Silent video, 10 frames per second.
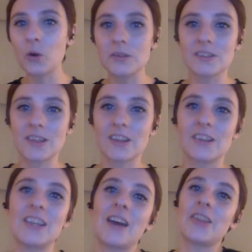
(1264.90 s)
So of course it's
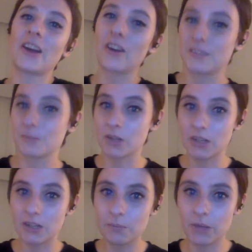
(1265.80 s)
like, yeah, that costs
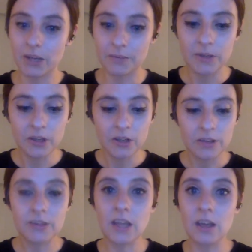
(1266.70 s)
money, but
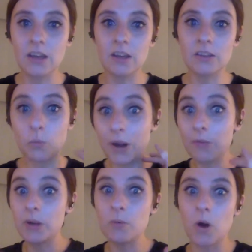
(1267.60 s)
the
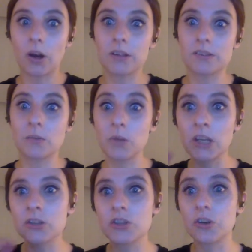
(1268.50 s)
way we work is that
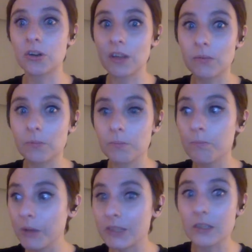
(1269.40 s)
we ensure that
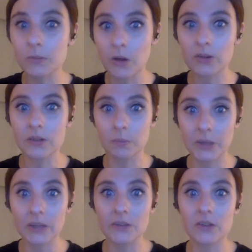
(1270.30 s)
business models are
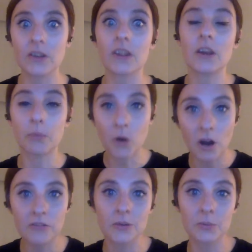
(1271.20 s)
built so that they're
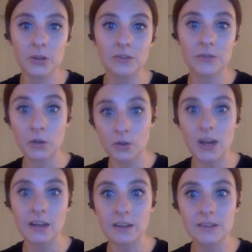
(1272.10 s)
profitable for
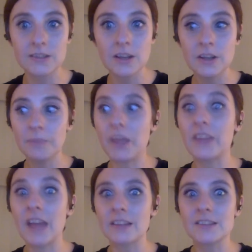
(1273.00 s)
creators.
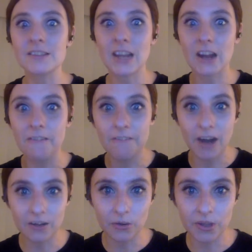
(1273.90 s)
And that's like a
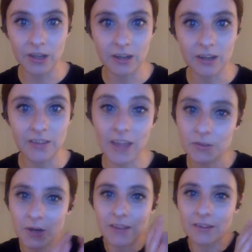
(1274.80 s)
vital thing. And
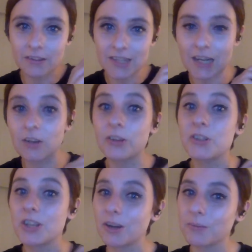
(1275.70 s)
that's where the
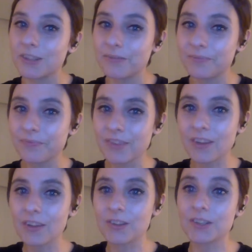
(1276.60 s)
technology comes in,
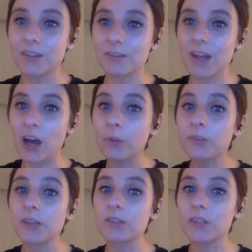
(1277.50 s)
because it
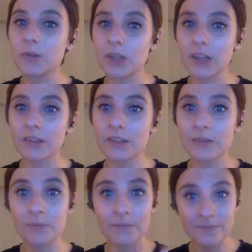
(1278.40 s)
helps us do
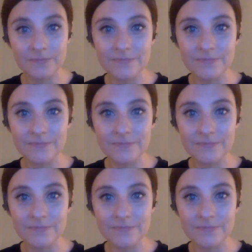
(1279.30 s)
things